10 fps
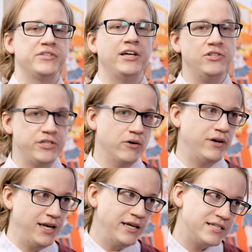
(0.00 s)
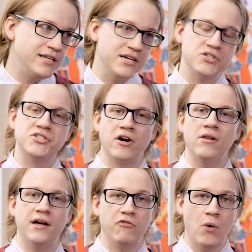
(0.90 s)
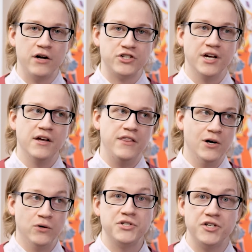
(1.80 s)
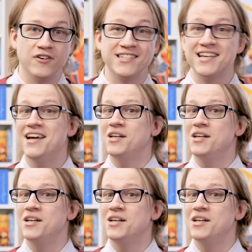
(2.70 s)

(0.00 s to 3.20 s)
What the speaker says: is that you don't need to necessarily have watched the old series.